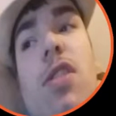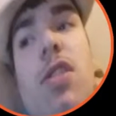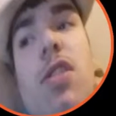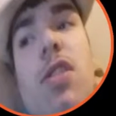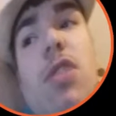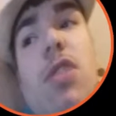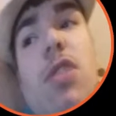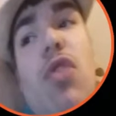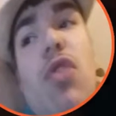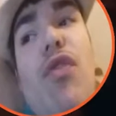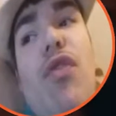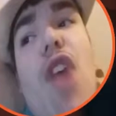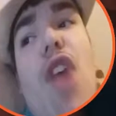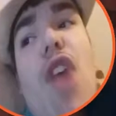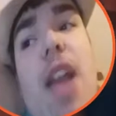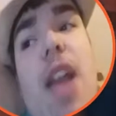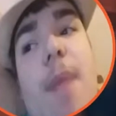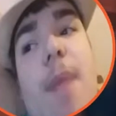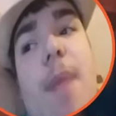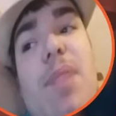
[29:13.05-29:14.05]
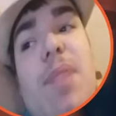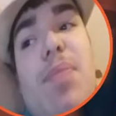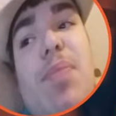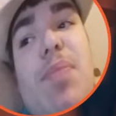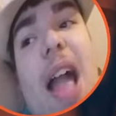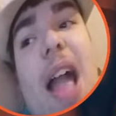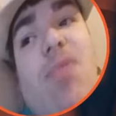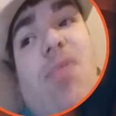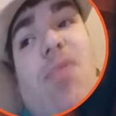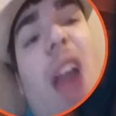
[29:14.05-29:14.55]
The fuck happened to black
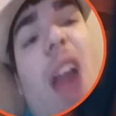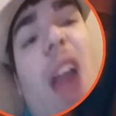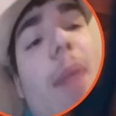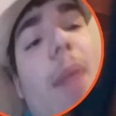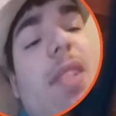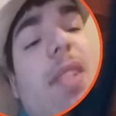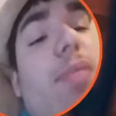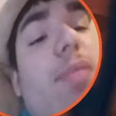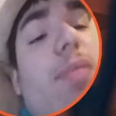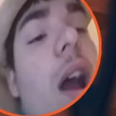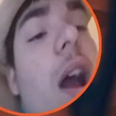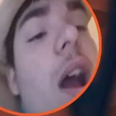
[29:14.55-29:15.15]
rabbits, bruh?